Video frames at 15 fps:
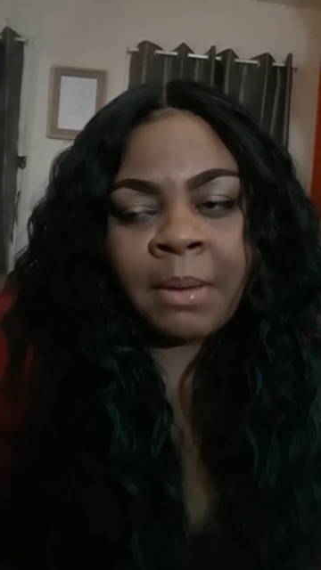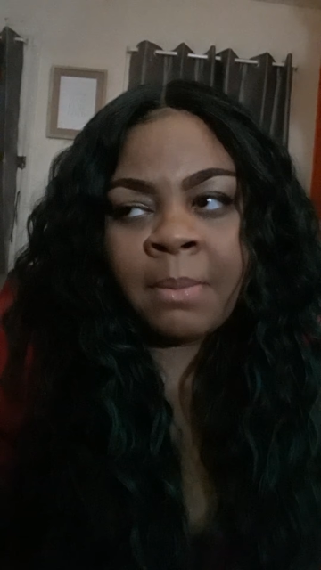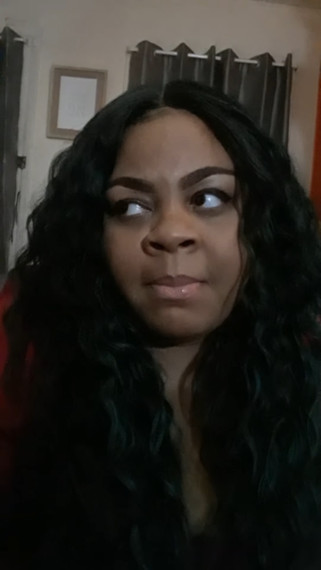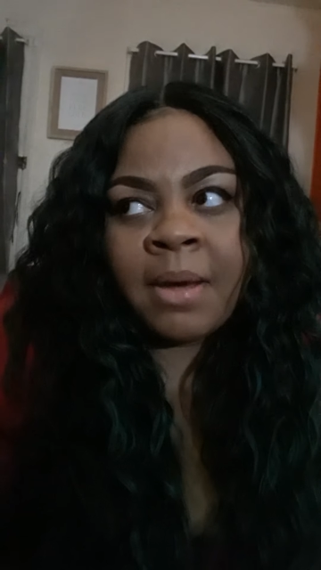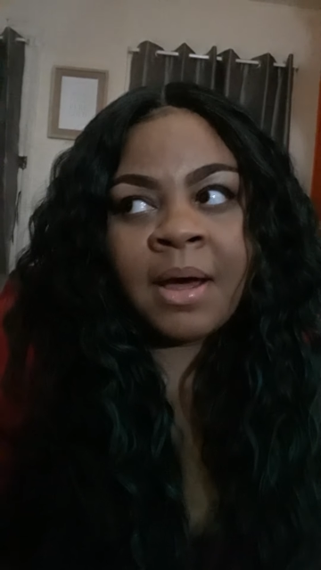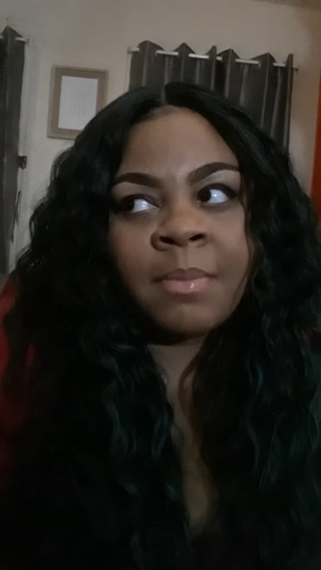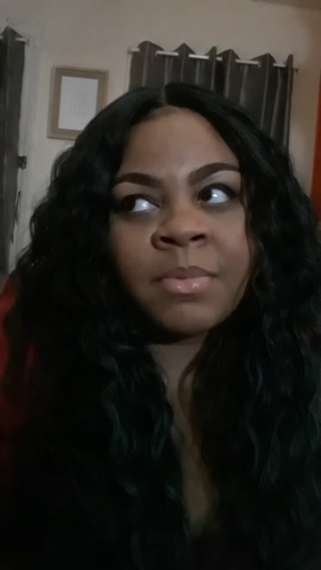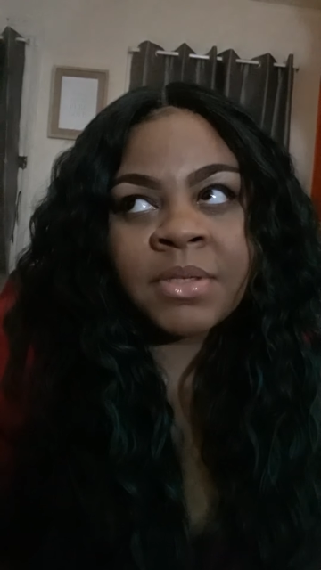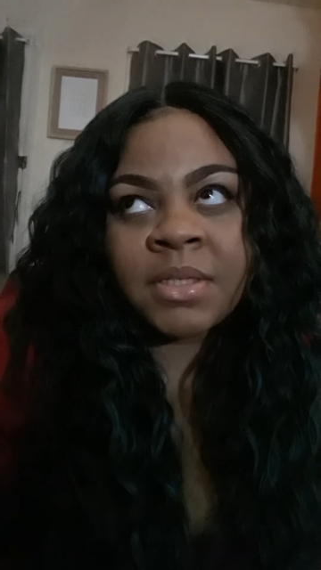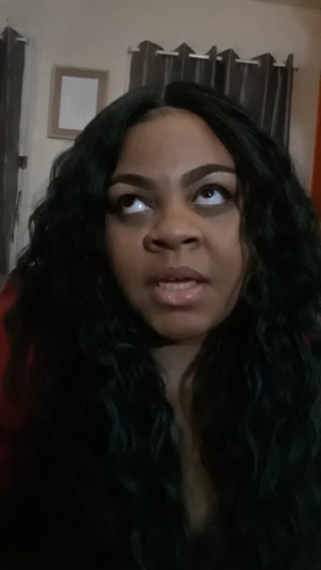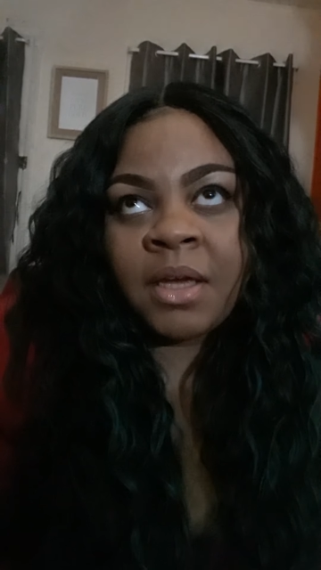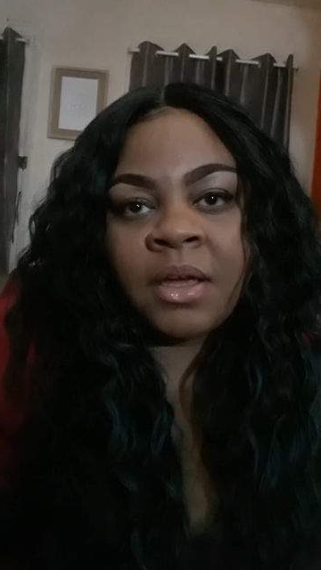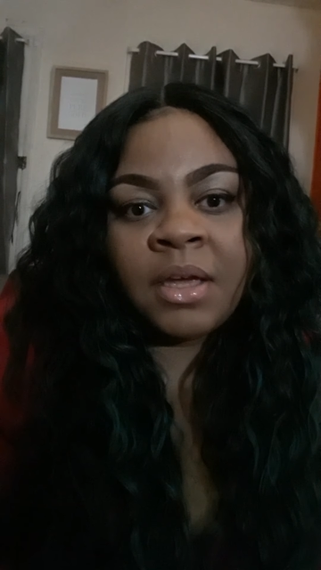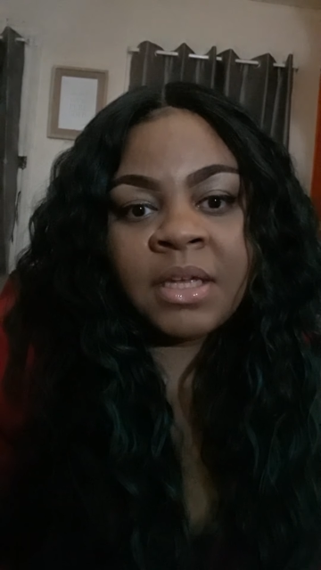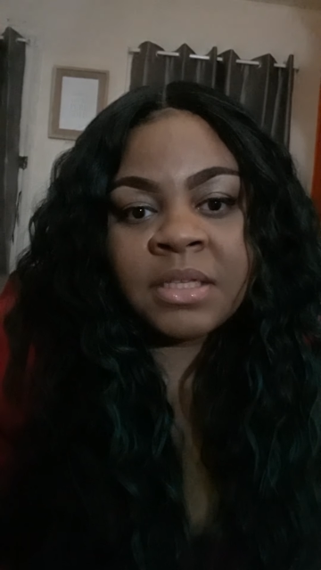My mom was
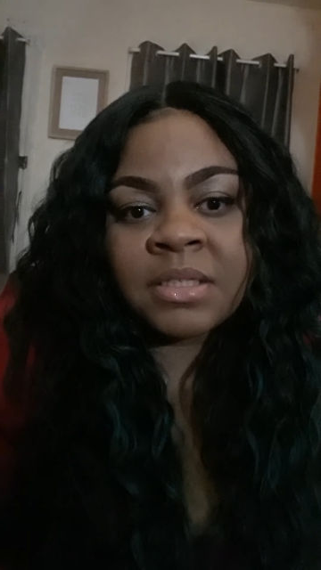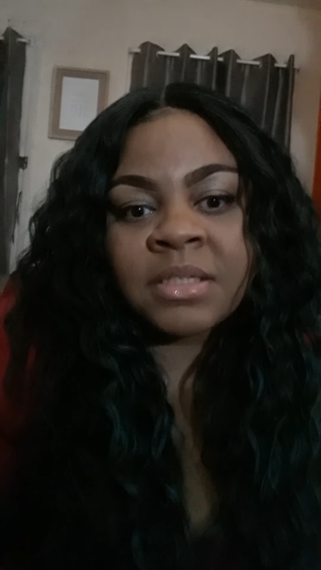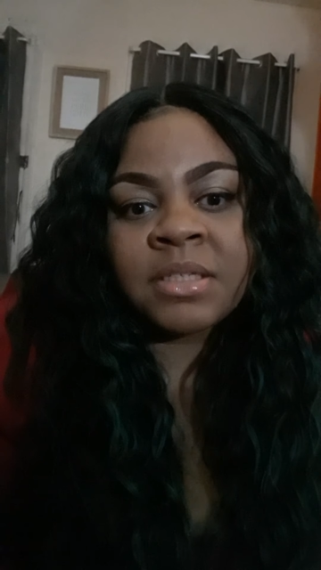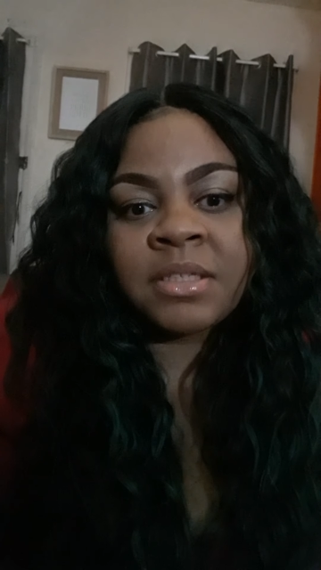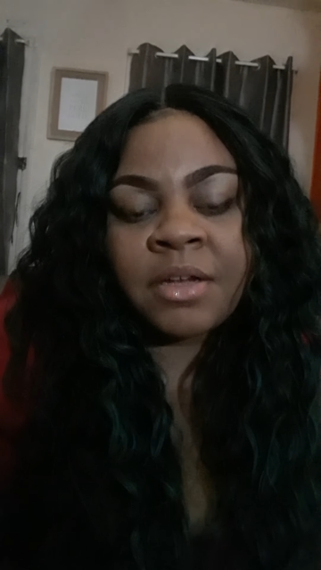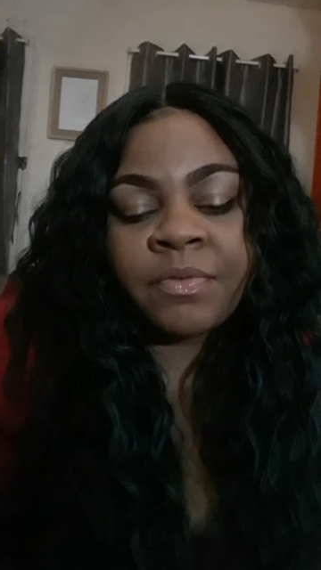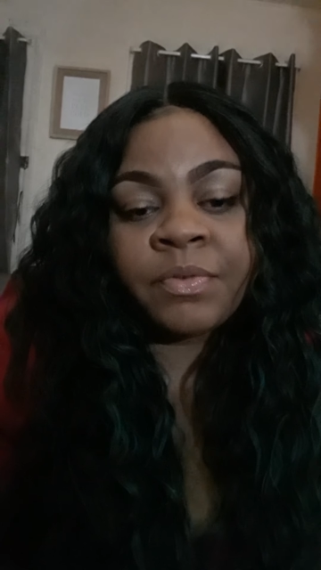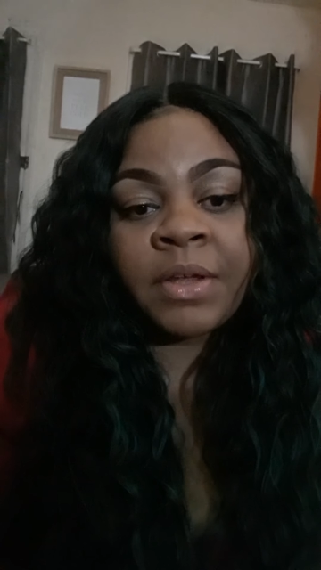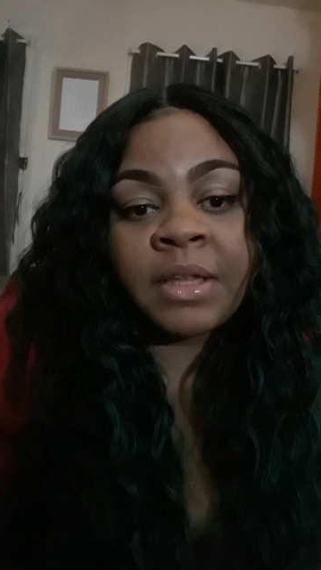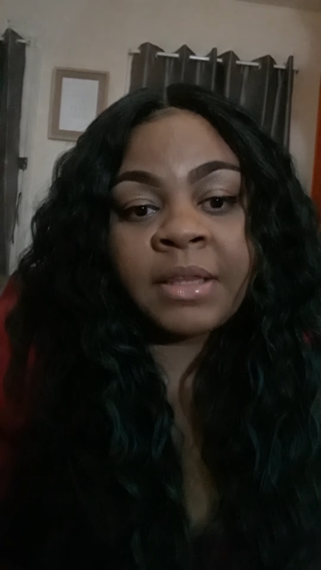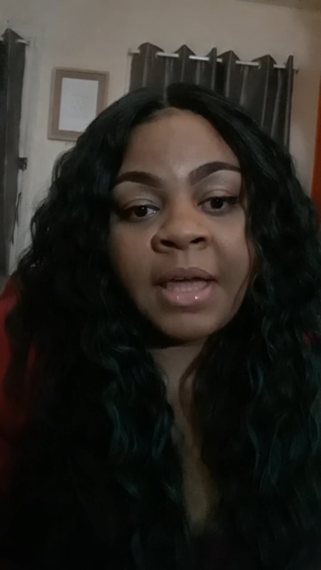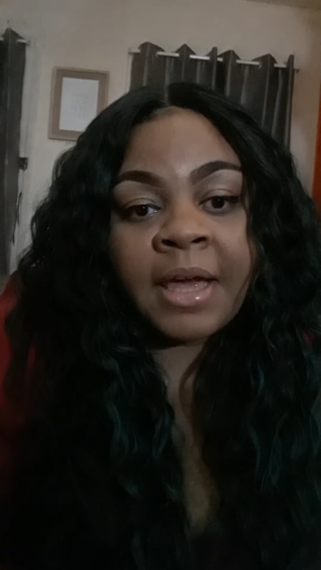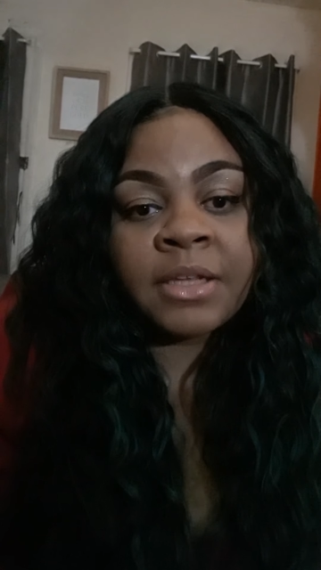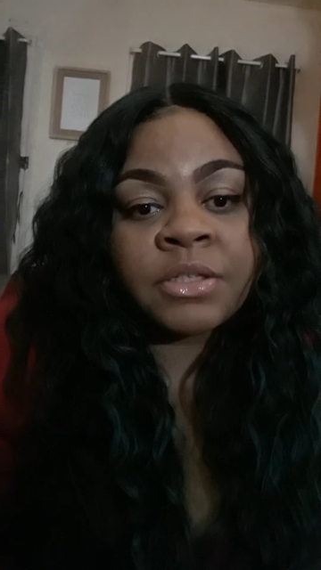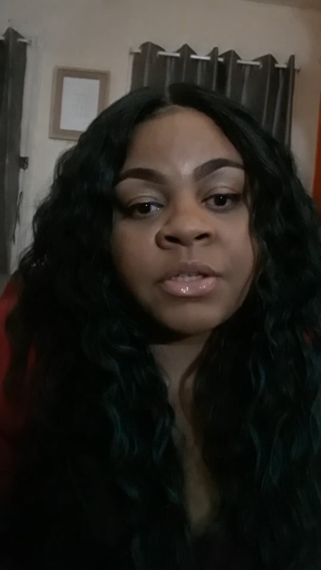like into stuff like that.